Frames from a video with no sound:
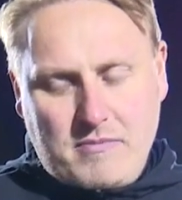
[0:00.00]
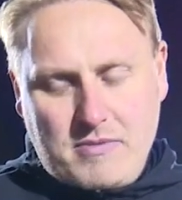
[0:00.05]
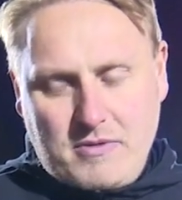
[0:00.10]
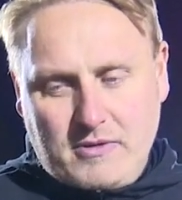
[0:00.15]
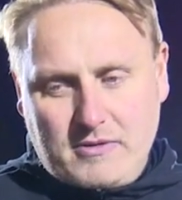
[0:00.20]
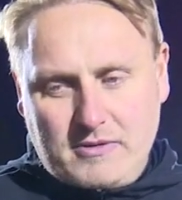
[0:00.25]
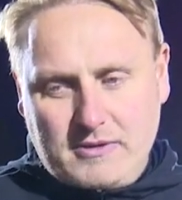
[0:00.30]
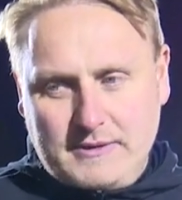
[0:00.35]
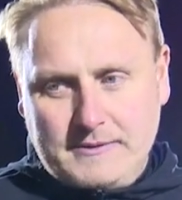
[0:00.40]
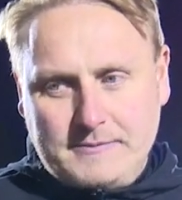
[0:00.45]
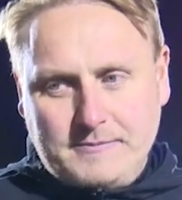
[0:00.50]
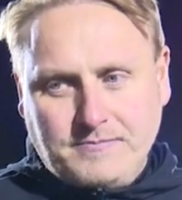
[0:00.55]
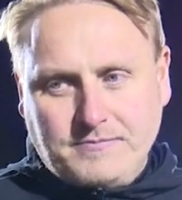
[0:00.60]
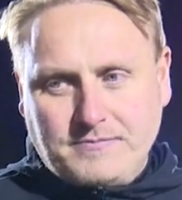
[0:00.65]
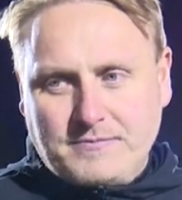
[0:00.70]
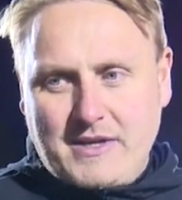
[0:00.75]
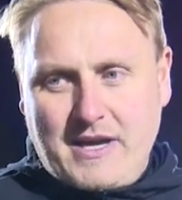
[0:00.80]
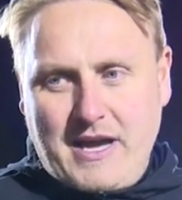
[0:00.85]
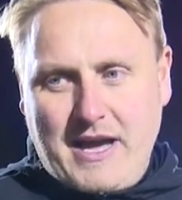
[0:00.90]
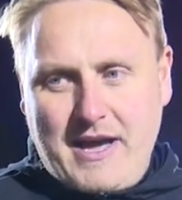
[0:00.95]
But
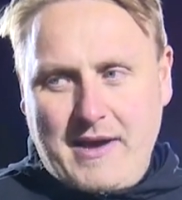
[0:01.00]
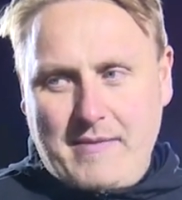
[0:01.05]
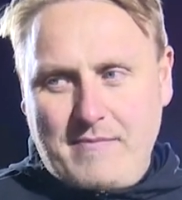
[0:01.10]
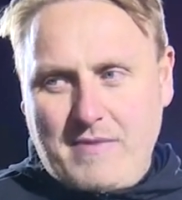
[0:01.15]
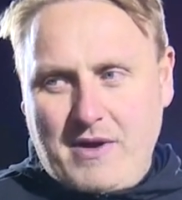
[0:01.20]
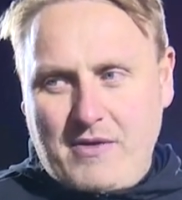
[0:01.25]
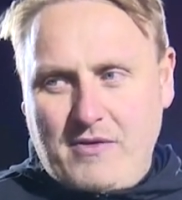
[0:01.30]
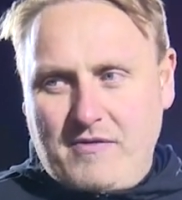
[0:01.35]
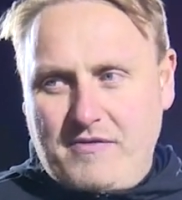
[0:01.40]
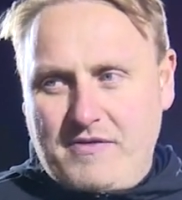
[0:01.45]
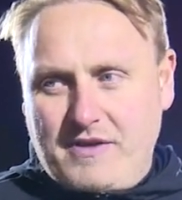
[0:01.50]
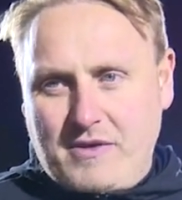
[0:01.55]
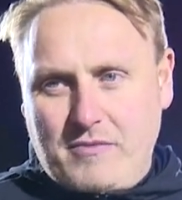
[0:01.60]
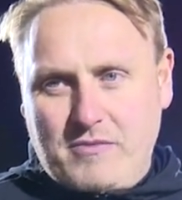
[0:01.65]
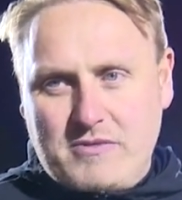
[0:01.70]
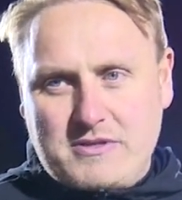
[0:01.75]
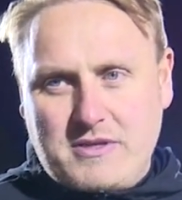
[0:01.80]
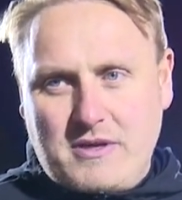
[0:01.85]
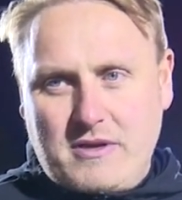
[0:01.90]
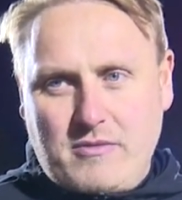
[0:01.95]
I don't think
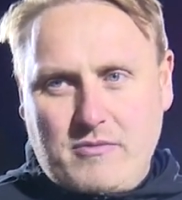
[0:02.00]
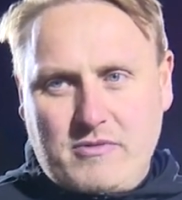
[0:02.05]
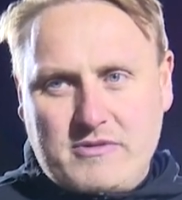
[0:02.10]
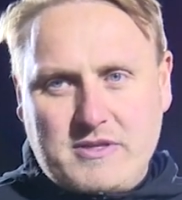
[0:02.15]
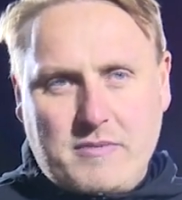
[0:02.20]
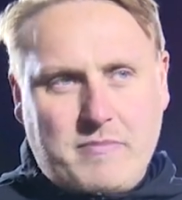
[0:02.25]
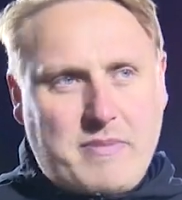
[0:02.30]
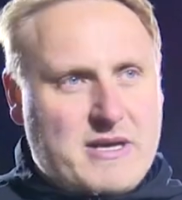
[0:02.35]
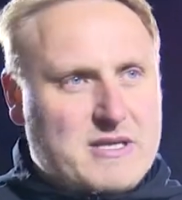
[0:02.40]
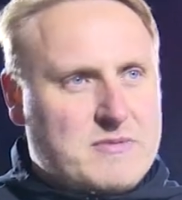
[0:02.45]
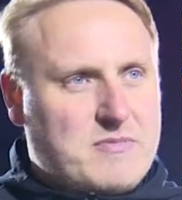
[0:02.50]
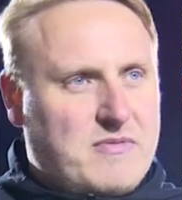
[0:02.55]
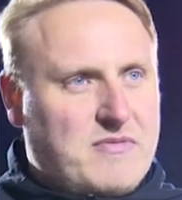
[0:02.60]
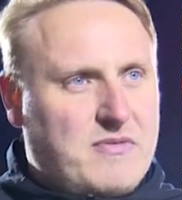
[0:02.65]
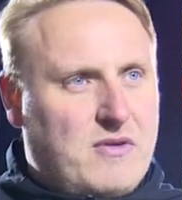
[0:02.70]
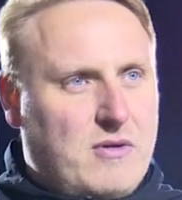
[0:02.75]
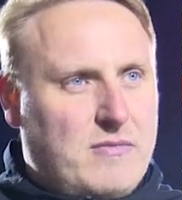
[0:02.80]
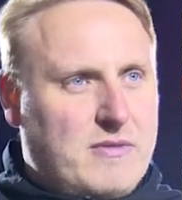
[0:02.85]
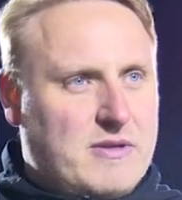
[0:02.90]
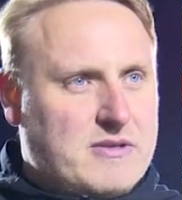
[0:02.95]
it was the best
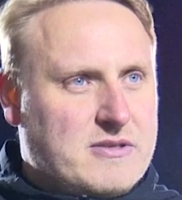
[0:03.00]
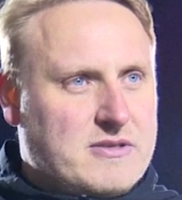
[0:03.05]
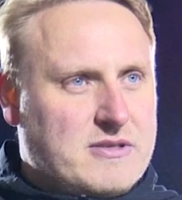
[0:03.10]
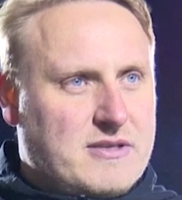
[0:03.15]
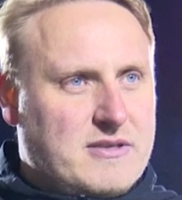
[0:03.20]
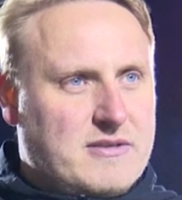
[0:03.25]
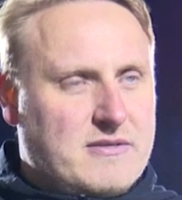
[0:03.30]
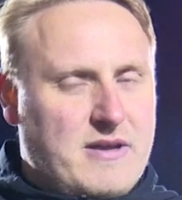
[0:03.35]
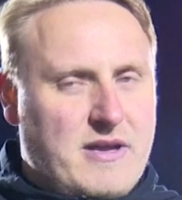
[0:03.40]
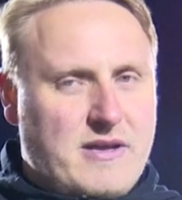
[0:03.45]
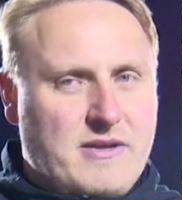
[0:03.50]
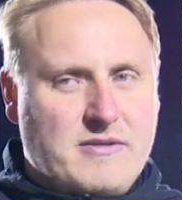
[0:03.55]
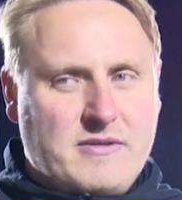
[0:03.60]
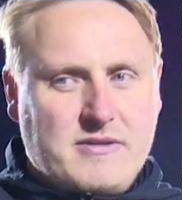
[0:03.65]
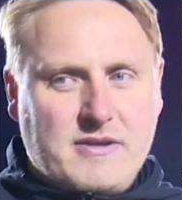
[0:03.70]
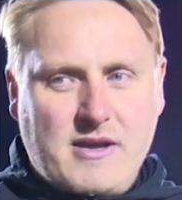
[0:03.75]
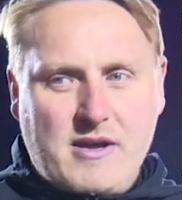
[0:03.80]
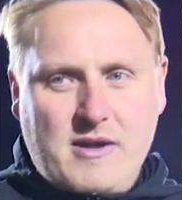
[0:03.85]
performance, and